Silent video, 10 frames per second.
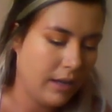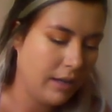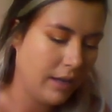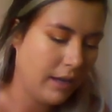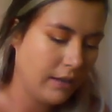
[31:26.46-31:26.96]

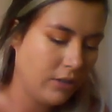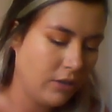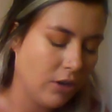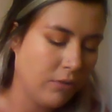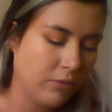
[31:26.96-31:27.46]
I
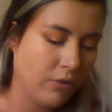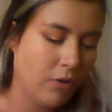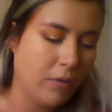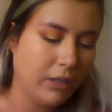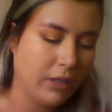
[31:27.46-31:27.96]
don't
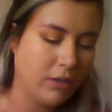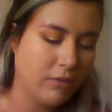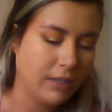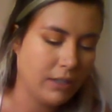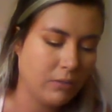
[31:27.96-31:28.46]
normally use
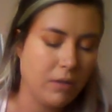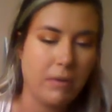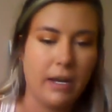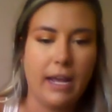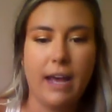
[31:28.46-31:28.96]
this one, but I
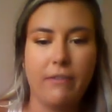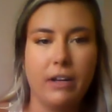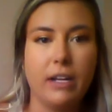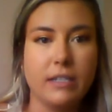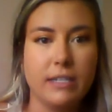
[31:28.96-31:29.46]
have it
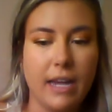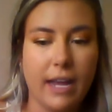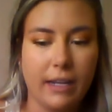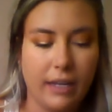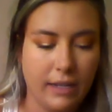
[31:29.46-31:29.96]
on deck.
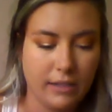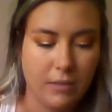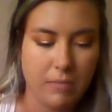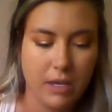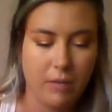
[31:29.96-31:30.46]
It's the
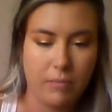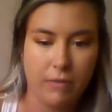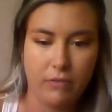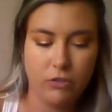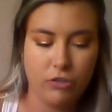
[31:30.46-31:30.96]
Makeup
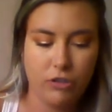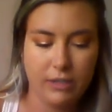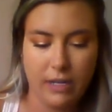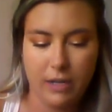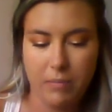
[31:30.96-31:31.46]
Revolution
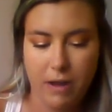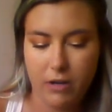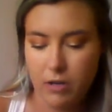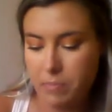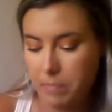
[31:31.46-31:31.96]
setting
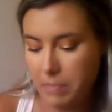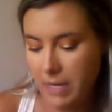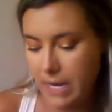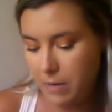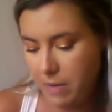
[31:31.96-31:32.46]
powder,
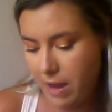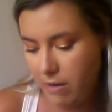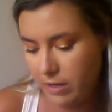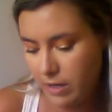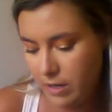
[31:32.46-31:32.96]
banana
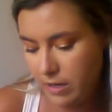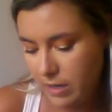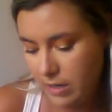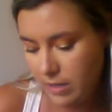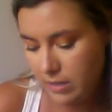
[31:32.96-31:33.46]
powder,
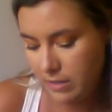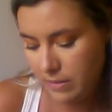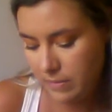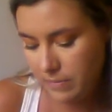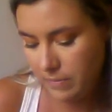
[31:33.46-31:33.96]

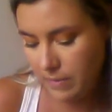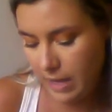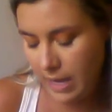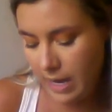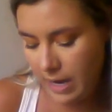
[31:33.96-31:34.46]

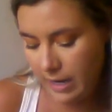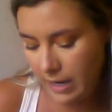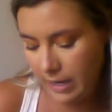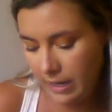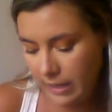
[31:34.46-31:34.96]
and
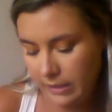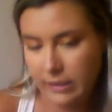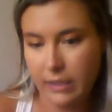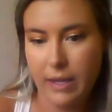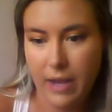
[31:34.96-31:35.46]
it is
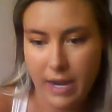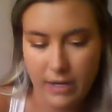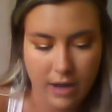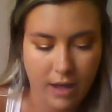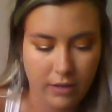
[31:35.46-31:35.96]

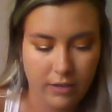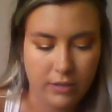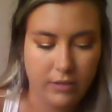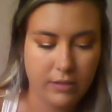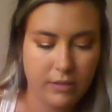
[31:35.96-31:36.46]

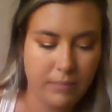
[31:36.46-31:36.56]
$8.